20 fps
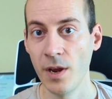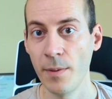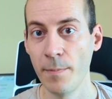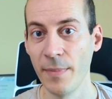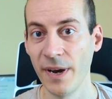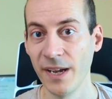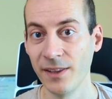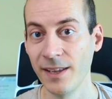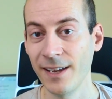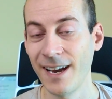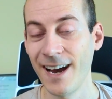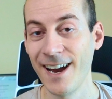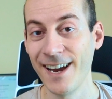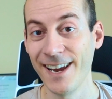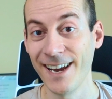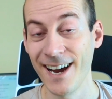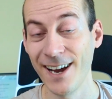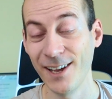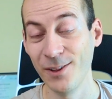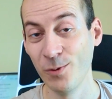But I
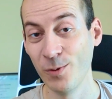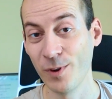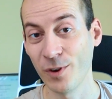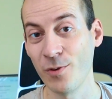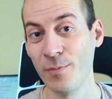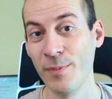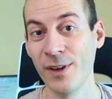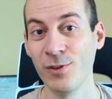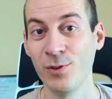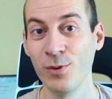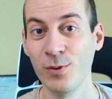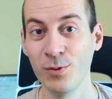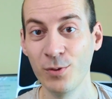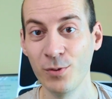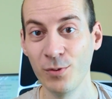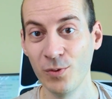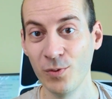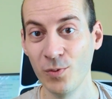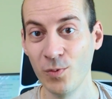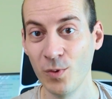highly recommend you
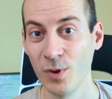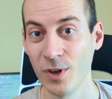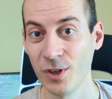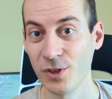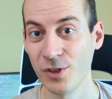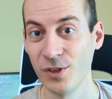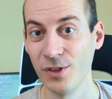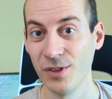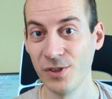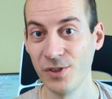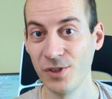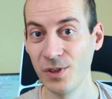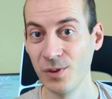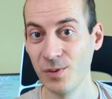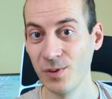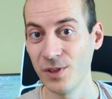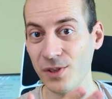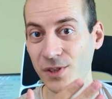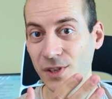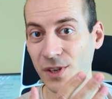to watch the
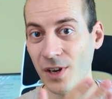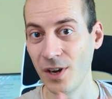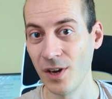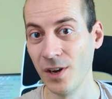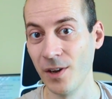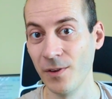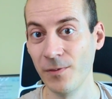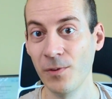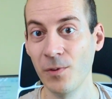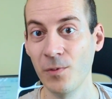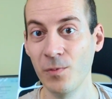series of